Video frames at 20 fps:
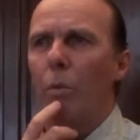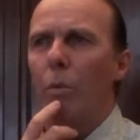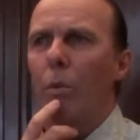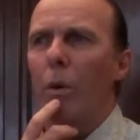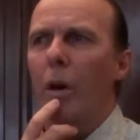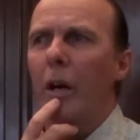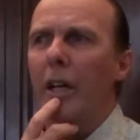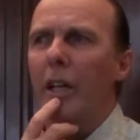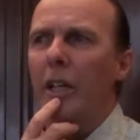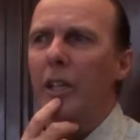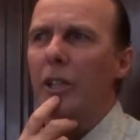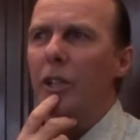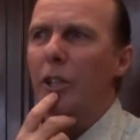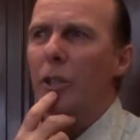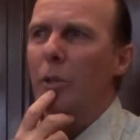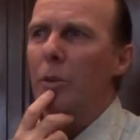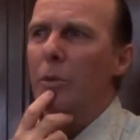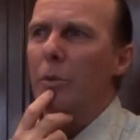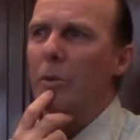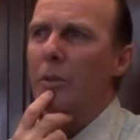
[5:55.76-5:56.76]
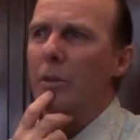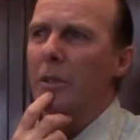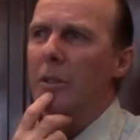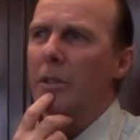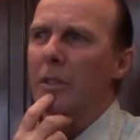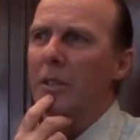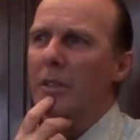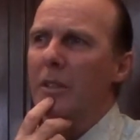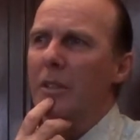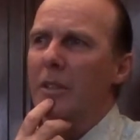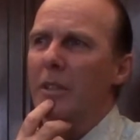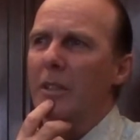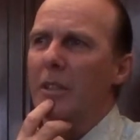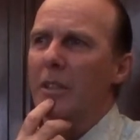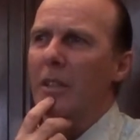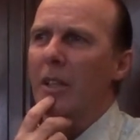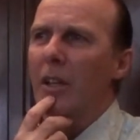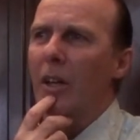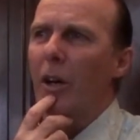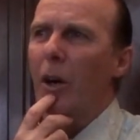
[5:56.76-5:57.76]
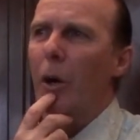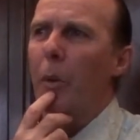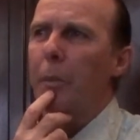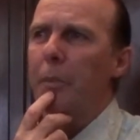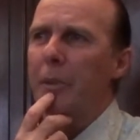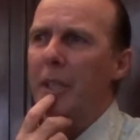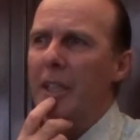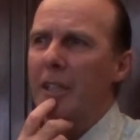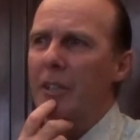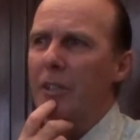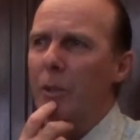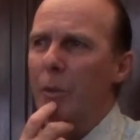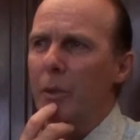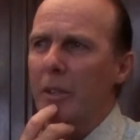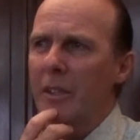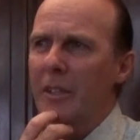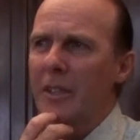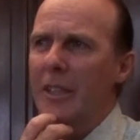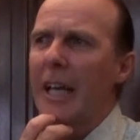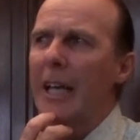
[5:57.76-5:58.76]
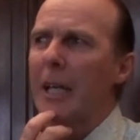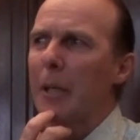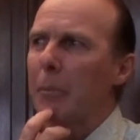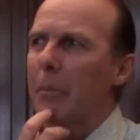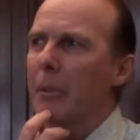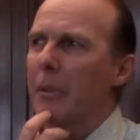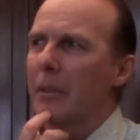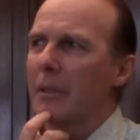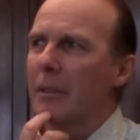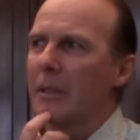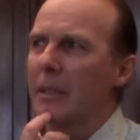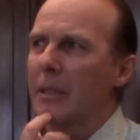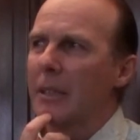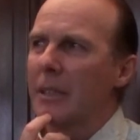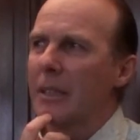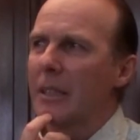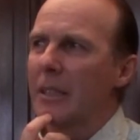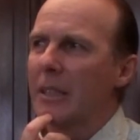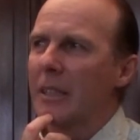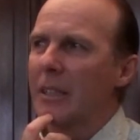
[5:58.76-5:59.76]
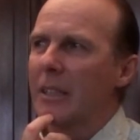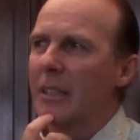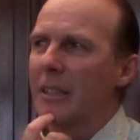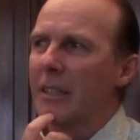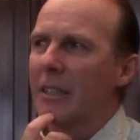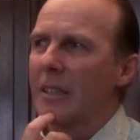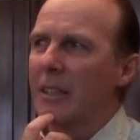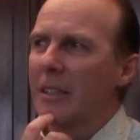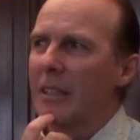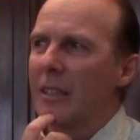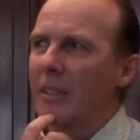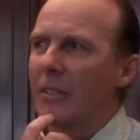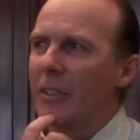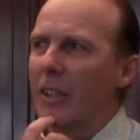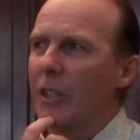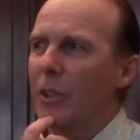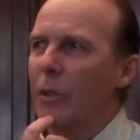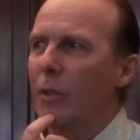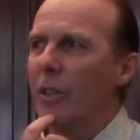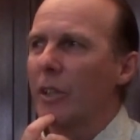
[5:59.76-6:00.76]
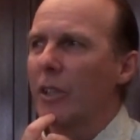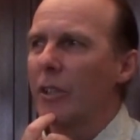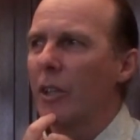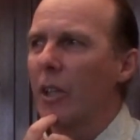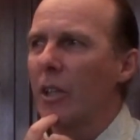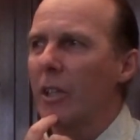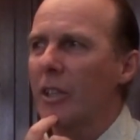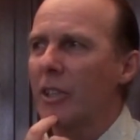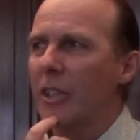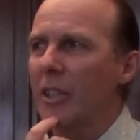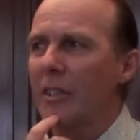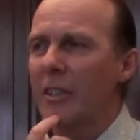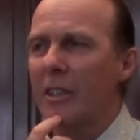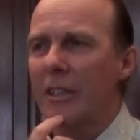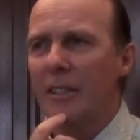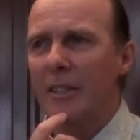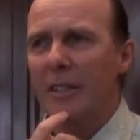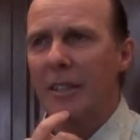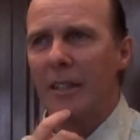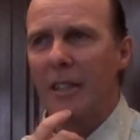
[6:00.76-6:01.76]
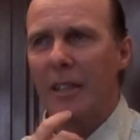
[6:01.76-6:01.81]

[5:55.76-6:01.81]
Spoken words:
why are you opting to escape? That you're acknowledging this